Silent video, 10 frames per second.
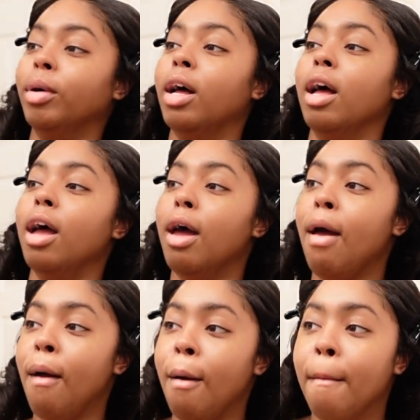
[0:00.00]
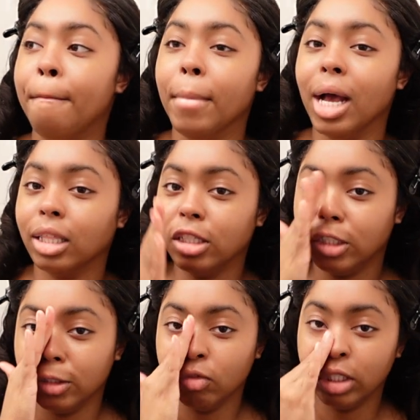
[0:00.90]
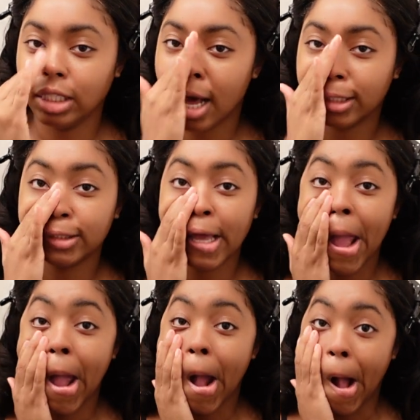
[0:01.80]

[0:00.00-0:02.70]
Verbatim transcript: but I think she's really talented.